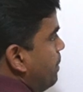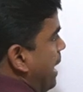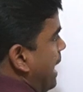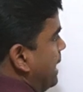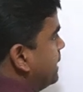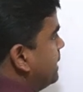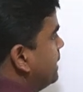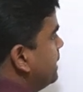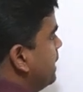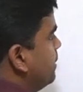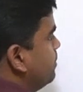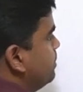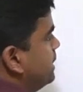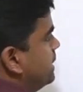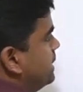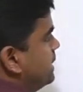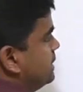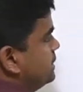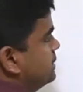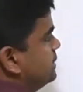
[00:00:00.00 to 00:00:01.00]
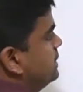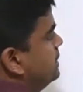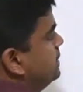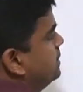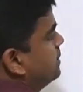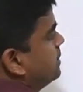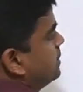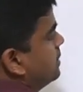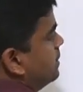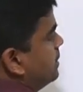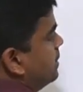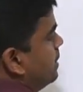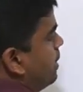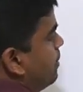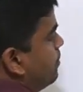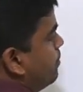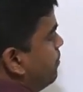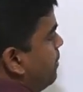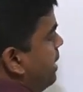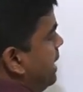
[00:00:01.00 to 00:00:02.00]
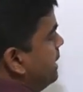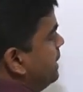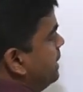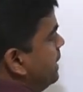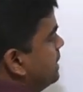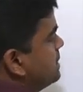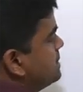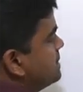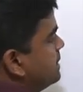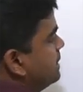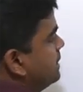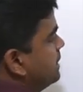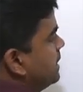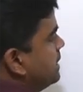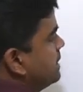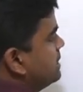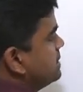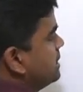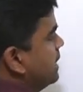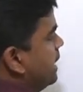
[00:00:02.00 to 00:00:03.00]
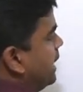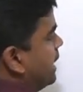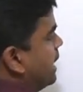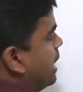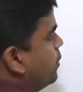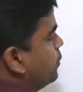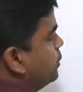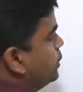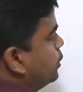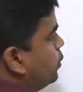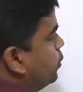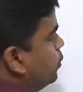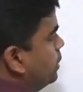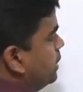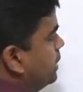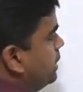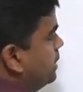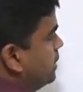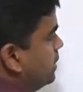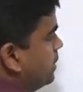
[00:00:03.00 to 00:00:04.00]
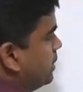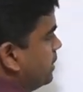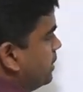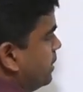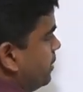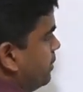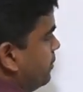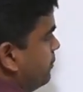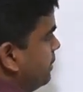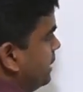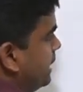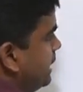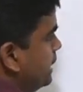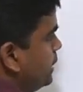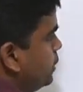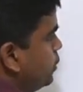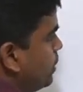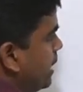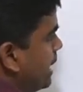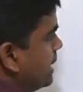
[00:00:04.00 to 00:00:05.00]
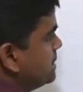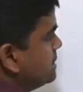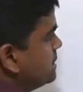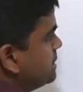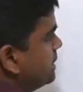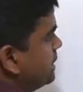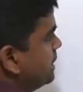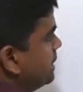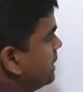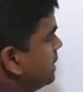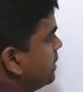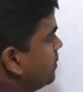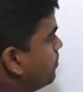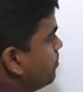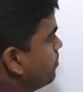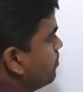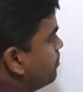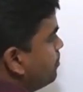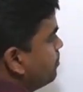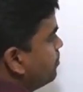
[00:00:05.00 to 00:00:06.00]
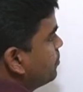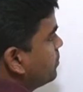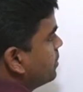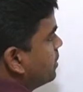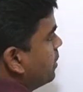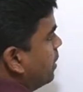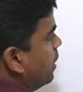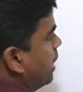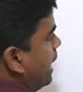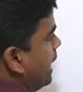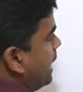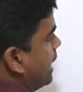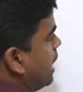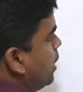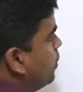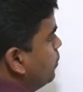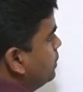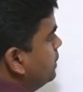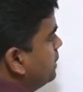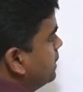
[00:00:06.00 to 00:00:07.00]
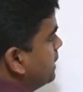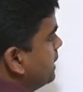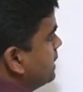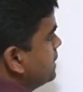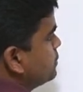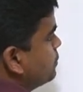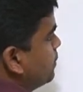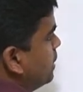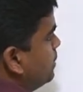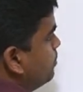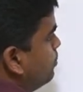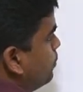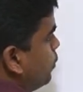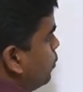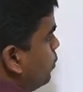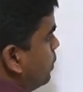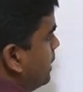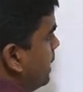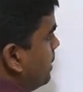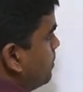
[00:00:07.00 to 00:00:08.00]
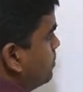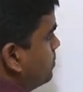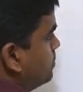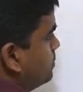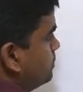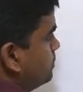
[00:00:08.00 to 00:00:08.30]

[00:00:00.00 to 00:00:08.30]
banking application main asset is a account holder. We need to consider account is one program.